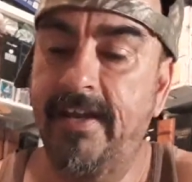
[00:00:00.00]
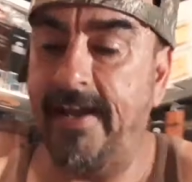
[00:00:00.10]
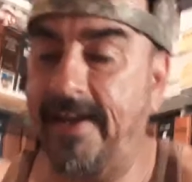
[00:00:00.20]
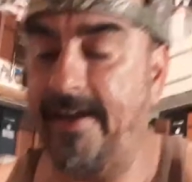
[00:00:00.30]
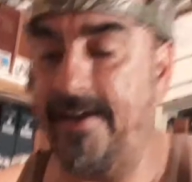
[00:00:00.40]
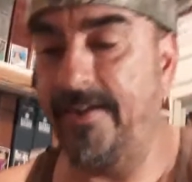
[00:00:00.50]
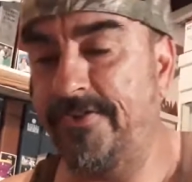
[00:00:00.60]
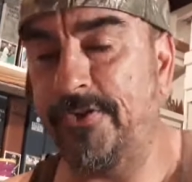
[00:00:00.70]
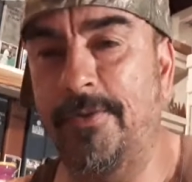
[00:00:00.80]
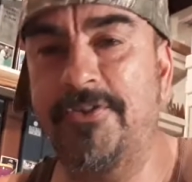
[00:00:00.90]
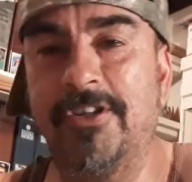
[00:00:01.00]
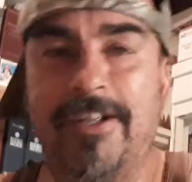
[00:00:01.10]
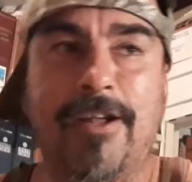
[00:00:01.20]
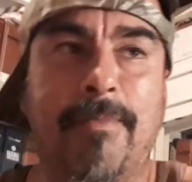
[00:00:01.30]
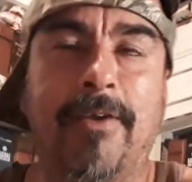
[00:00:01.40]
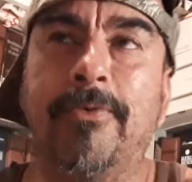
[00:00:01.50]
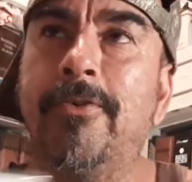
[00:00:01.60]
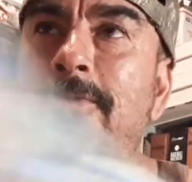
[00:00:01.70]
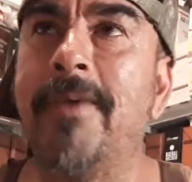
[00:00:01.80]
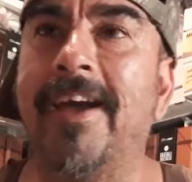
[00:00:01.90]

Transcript: And so I'm chilling in my room,